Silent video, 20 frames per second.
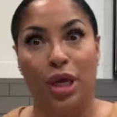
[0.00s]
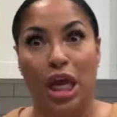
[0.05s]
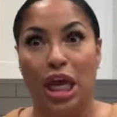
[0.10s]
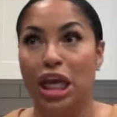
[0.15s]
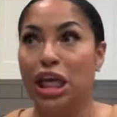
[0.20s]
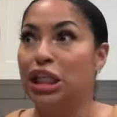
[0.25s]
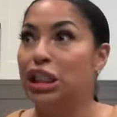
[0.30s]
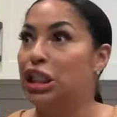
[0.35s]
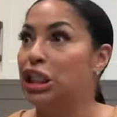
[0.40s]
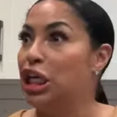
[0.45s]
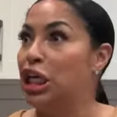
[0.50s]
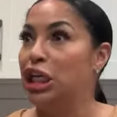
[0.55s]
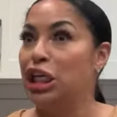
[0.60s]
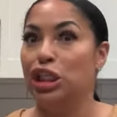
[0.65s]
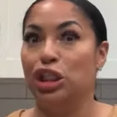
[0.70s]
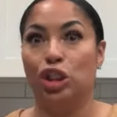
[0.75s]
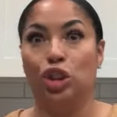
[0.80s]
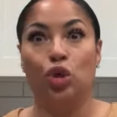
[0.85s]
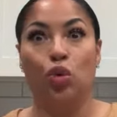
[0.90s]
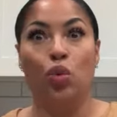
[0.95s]
He's in
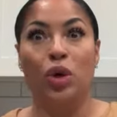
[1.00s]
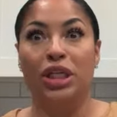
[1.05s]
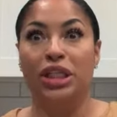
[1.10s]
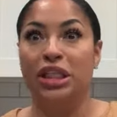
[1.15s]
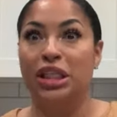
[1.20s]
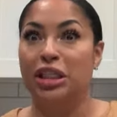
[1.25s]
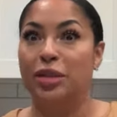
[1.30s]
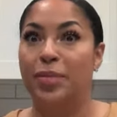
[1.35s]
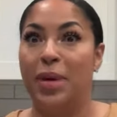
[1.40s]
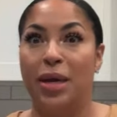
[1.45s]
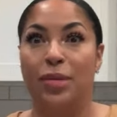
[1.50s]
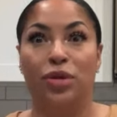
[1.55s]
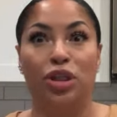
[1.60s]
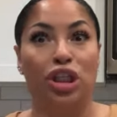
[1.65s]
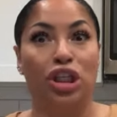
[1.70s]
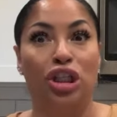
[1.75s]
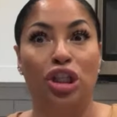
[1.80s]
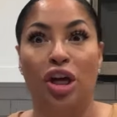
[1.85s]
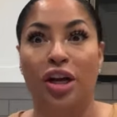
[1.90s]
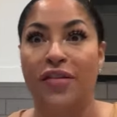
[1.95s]
his 20s, baby. She
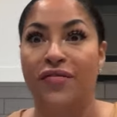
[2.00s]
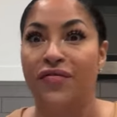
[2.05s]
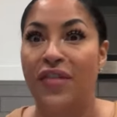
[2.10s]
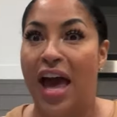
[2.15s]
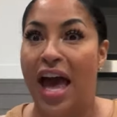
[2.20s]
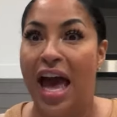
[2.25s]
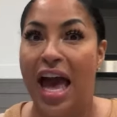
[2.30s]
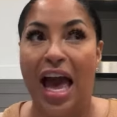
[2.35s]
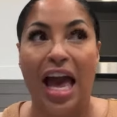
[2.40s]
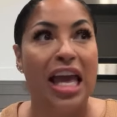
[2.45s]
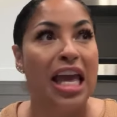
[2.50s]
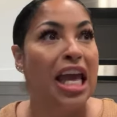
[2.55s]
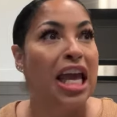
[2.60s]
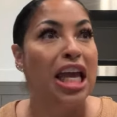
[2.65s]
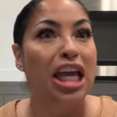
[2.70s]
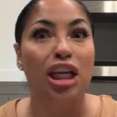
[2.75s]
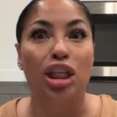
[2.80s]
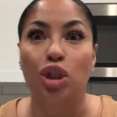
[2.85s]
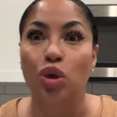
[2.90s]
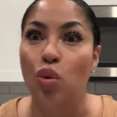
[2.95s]
35,
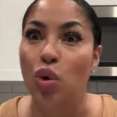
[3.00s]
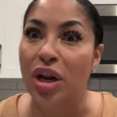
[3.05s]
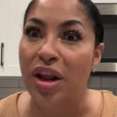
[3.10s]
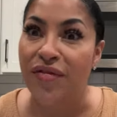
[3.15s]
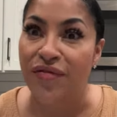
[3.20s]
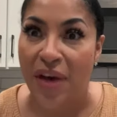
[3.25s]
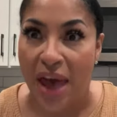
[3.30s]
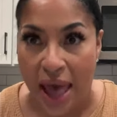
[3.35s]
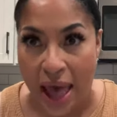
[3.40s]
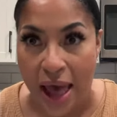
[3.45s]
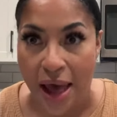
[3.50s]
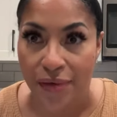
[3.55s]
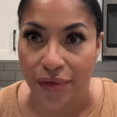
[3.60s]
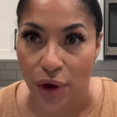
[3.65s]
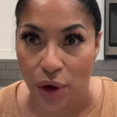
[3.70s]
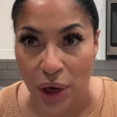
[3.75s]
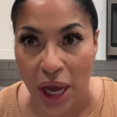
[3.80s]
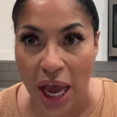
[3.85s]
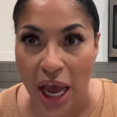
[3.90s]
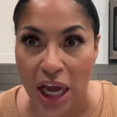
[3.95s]
he 25,
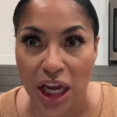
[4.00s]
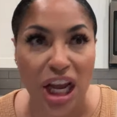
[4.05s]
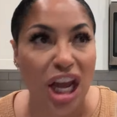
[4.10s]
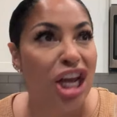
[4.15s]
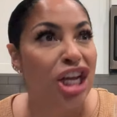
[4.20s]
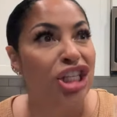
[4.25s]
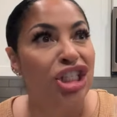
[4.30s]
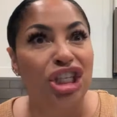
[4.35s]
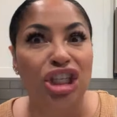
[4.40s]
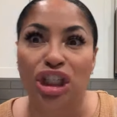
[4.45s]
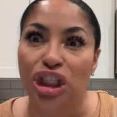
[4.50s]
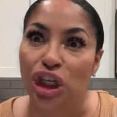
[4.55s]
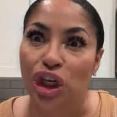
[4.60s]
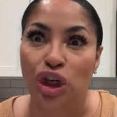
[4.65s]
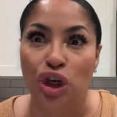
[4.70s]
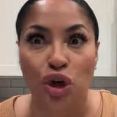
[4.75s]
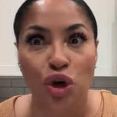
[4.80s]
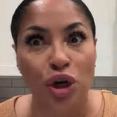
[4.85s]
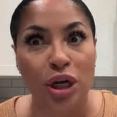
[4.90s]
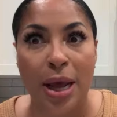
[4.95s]
okay? She
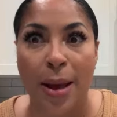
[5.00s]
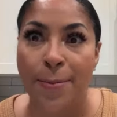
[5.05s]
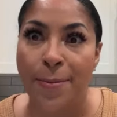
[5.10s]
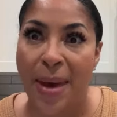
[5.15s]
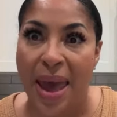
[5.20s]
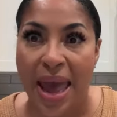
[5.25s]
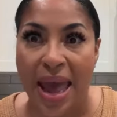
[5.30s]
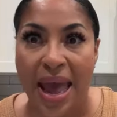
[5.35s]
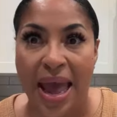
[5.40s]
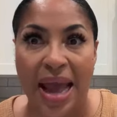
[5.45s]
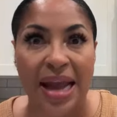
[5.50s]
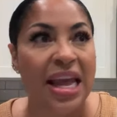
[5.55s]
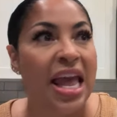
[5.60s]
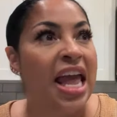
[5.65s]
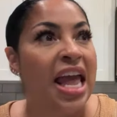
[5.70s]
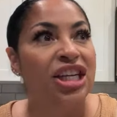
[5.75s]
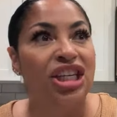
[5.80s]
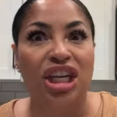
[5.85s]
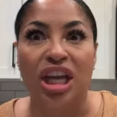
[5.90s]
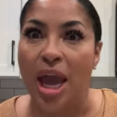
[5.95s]
secured that bag,
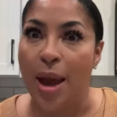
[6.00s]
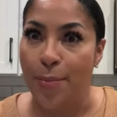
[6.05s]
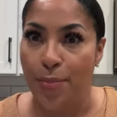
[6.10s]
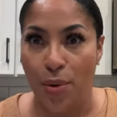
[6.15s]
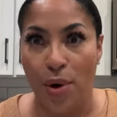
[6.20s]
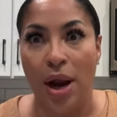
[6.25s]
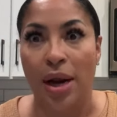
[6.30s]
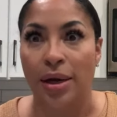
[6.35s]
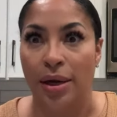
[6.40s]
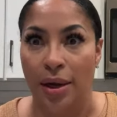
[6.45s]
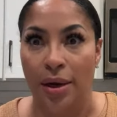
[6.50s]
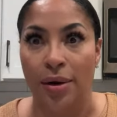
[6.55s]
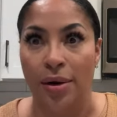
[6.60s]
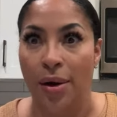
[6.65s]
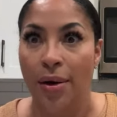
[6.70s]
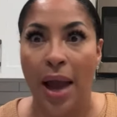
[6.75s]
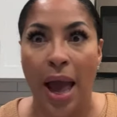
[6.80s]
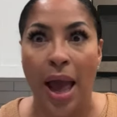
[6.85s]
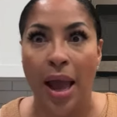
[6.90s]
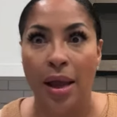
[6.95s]
she got pregnant,
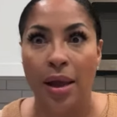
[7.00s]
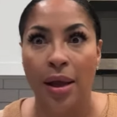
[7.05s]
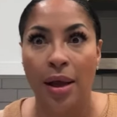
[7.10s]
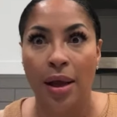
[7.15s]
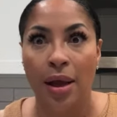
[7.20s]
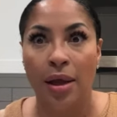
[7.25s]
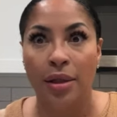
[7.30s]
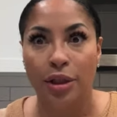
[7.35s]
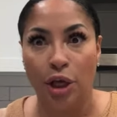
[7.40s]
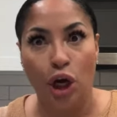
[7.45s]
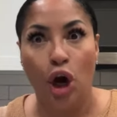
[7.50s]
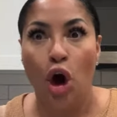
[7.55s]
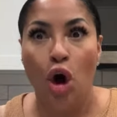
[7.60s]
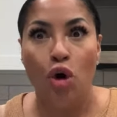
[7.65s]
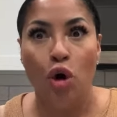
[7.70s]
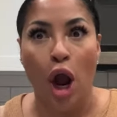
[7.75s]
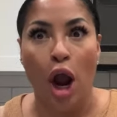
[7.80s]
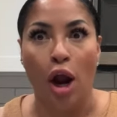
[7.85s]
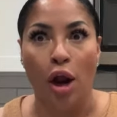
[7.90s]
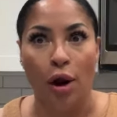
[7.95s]
okay? The
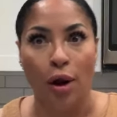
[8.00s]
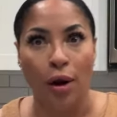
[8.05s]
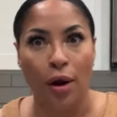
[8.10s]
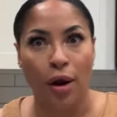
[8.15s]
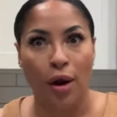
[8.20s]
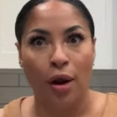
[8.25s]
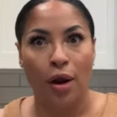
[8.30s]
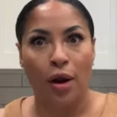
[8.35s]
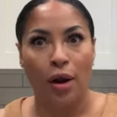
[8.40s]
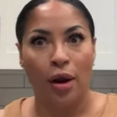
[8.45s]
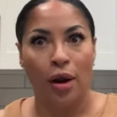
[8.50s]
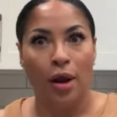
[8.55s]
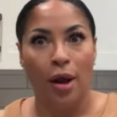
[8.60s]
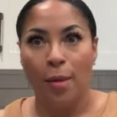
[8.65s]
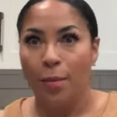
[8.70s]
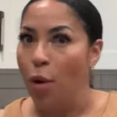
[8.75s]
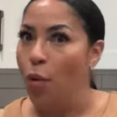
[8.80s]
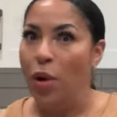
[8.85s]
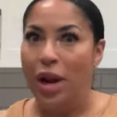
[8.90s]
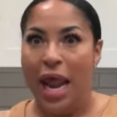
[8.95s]
cougar.
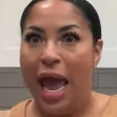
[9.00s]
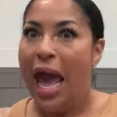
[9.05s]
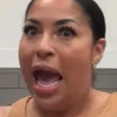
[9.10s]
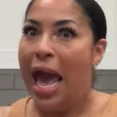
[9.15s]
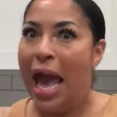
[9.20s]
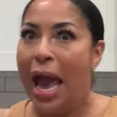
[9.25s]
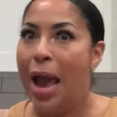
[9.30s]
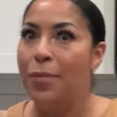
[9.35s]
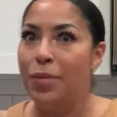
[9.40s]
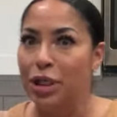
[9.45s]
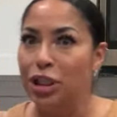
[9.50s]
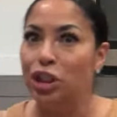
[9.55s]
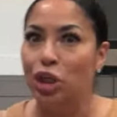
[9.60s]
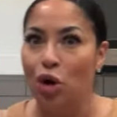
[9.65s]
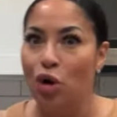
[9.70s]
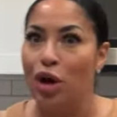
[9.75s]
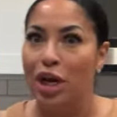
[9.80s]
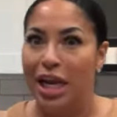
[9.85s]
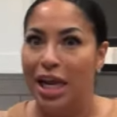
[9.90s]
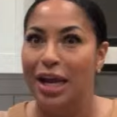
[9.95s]
But when I
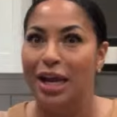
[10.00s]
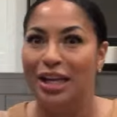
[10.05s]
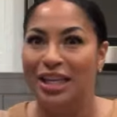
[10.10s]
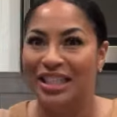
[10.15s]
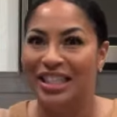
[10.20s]
was doing it,